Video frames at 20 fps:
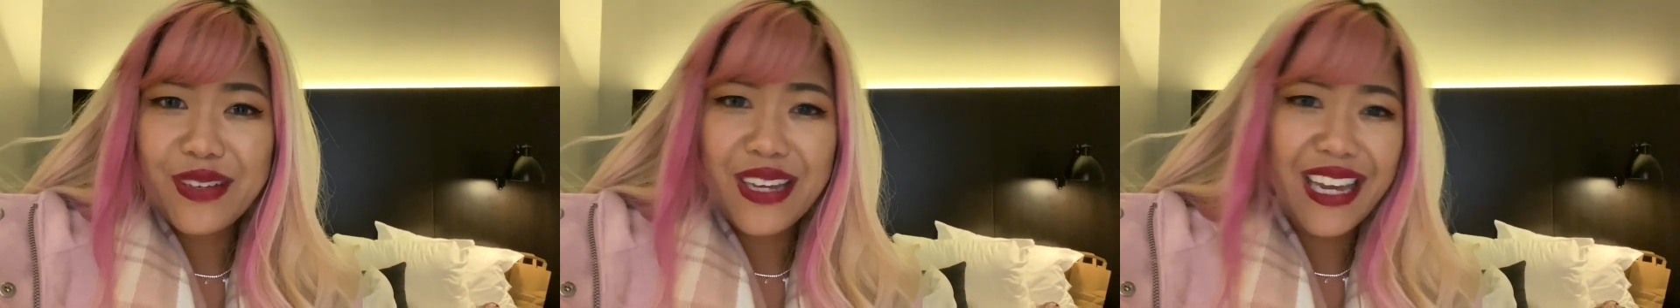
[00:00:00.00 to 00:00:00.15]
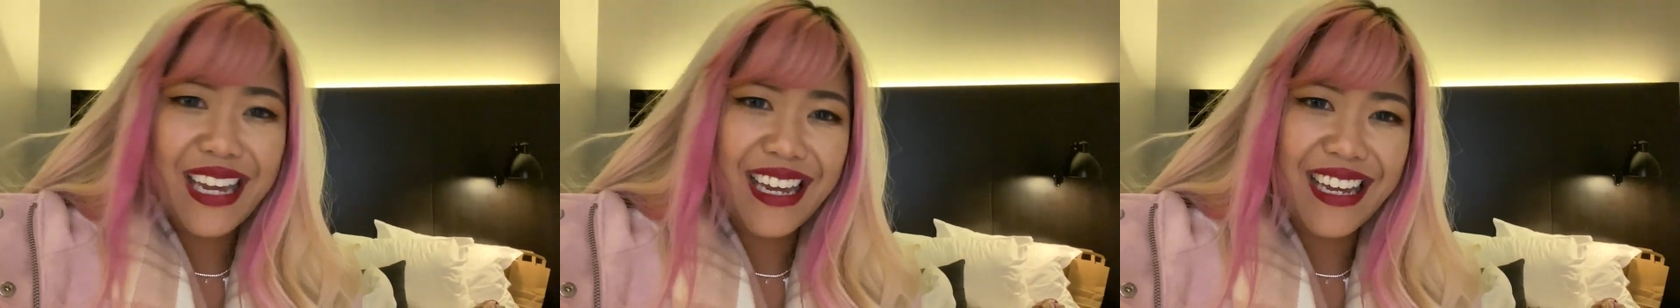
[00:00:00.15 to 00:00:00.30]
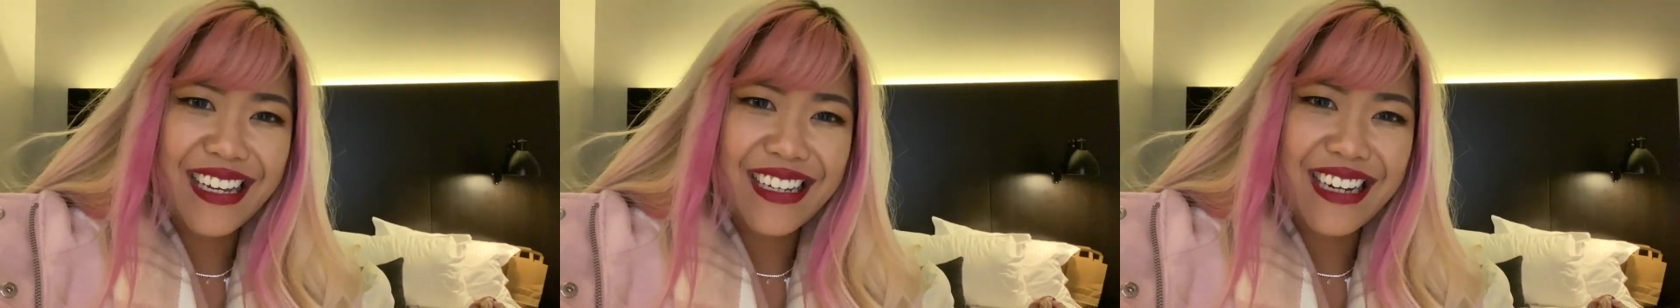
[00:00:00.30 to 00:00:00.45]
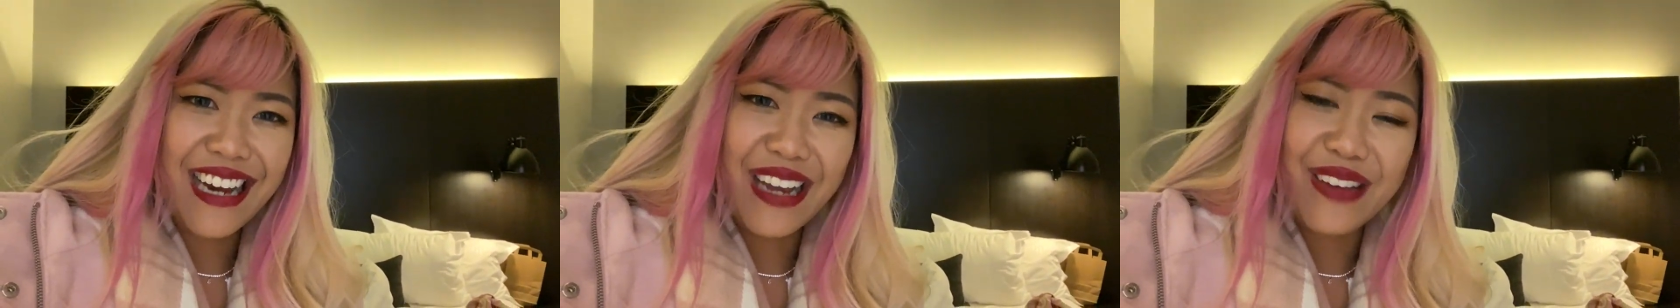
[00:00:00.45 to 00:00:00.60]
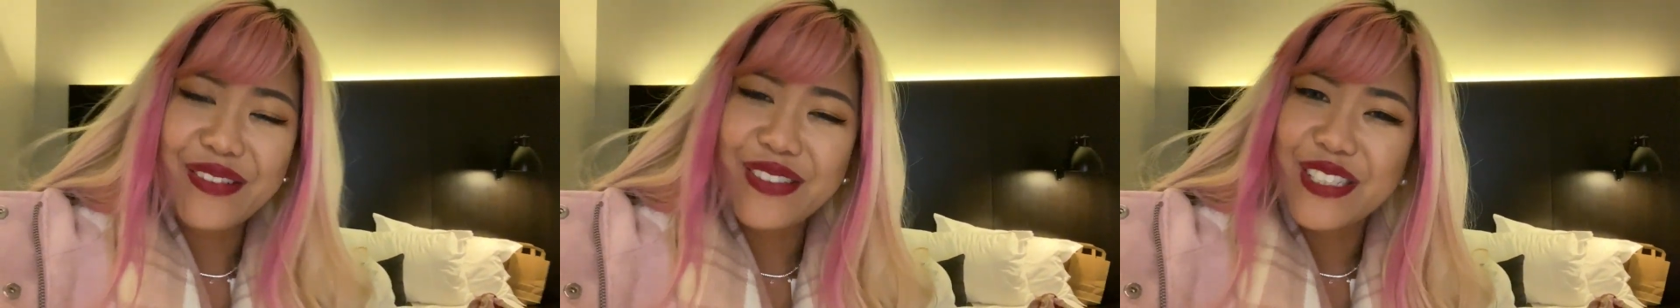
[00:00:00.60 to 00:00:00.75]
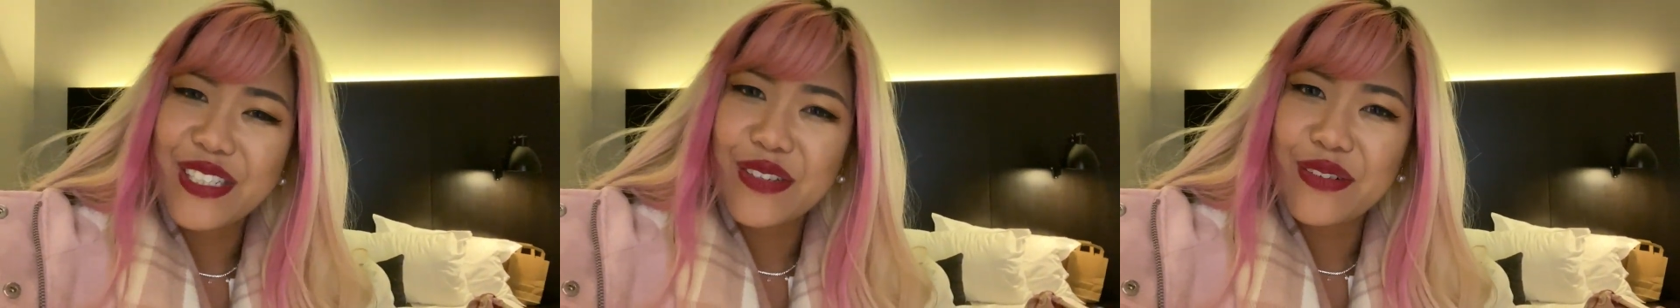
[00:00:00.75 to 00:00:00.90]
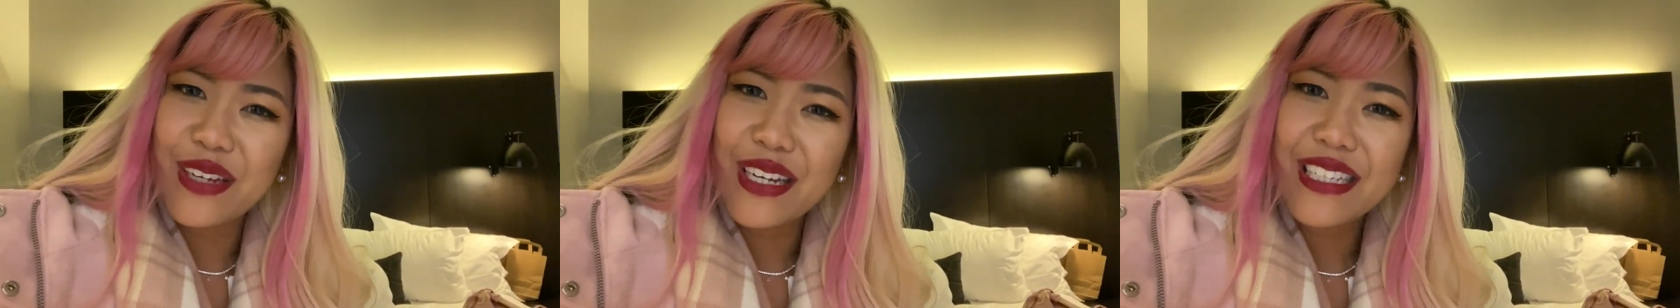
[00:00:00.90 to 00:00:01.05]
And I will
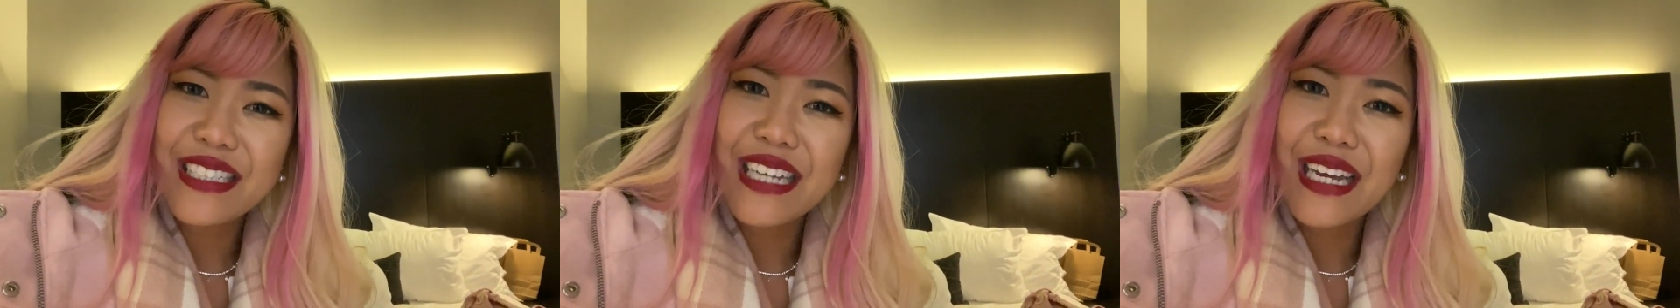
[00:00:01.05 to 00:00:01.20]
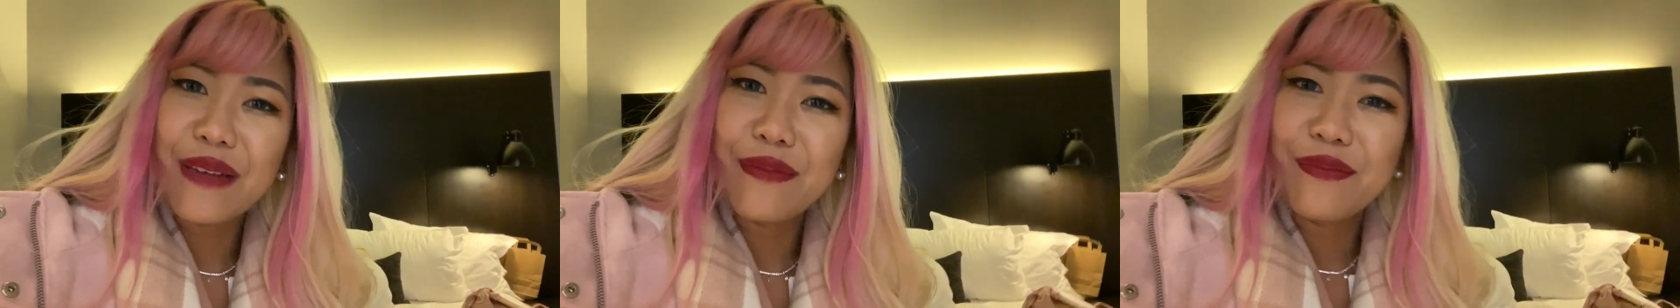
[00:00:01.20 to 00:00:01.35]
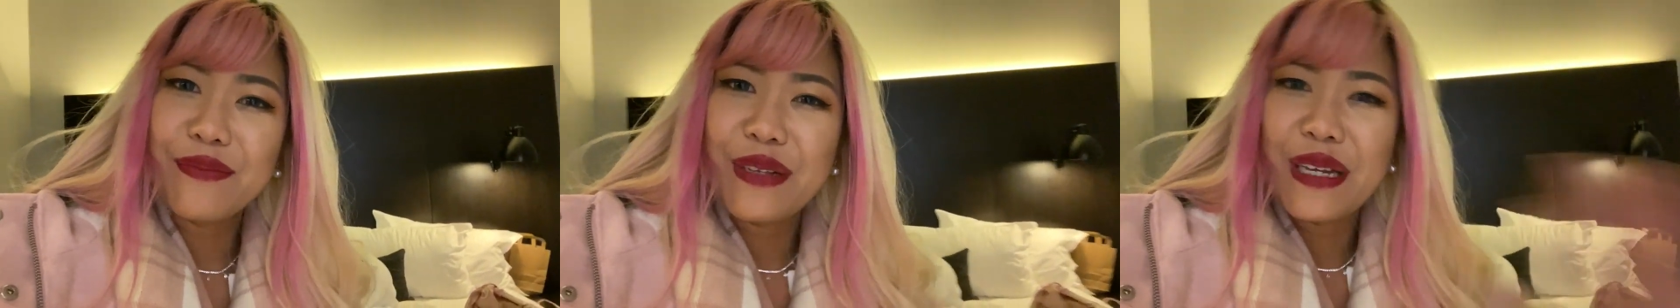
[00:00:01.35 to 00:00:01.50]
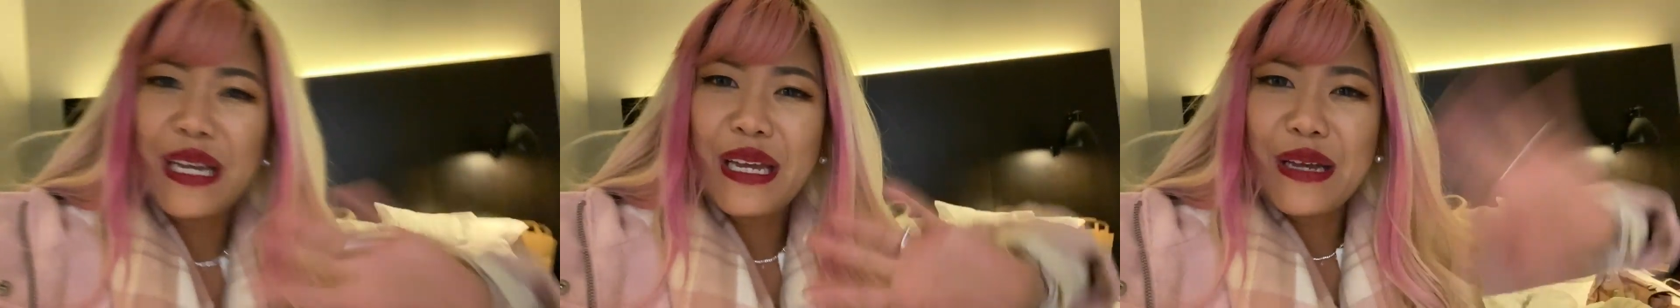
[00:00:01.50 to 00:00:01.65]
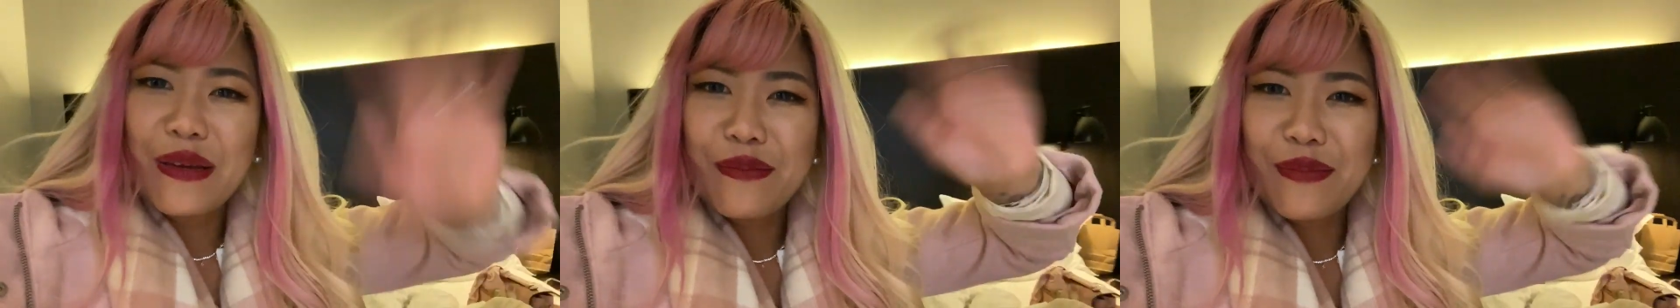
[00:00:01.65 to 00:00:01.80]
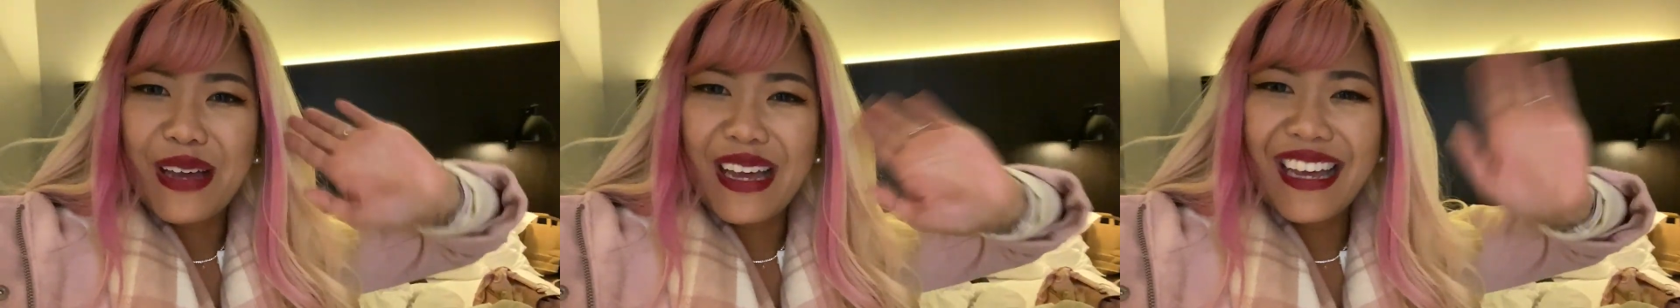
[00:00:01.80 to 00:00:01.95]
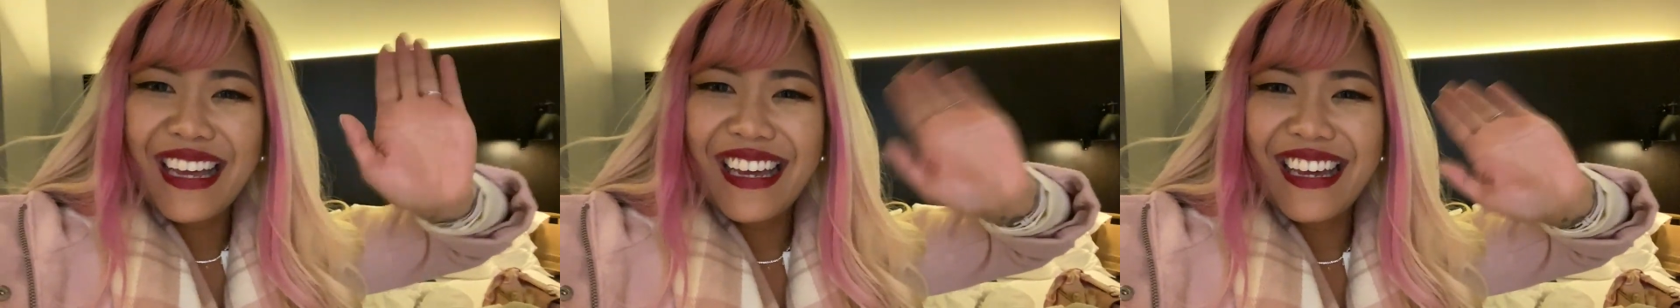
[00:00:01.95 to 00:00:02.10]
see you next time.
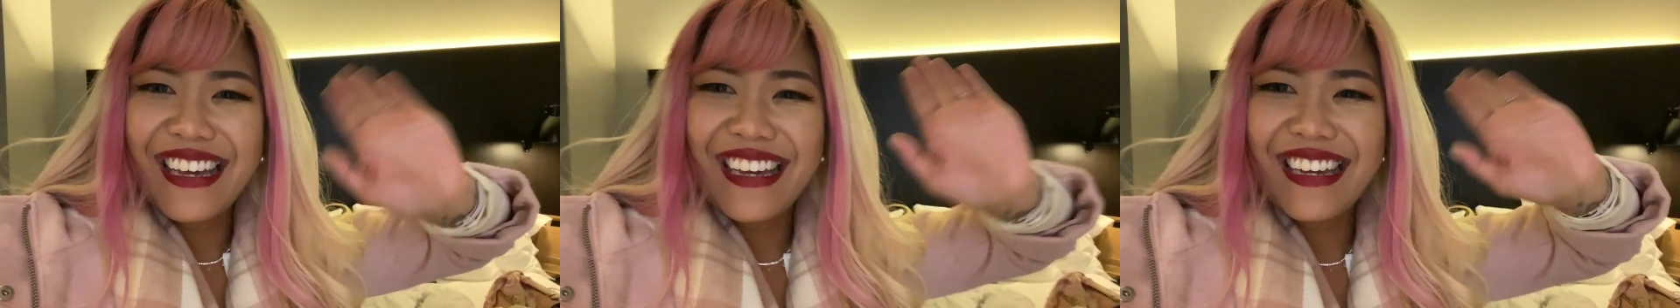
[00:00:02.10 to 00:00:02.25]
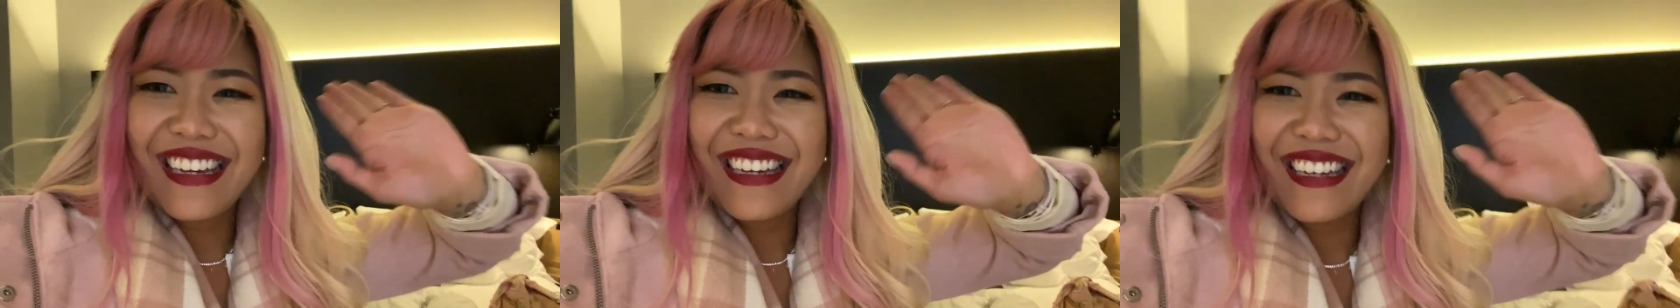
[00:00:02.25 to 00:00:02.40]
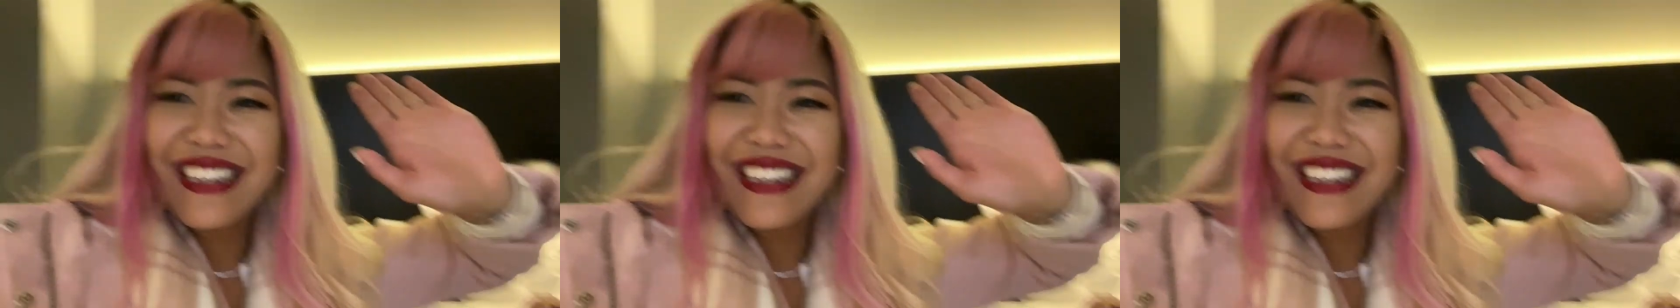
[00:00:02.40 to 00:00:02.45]
Bye.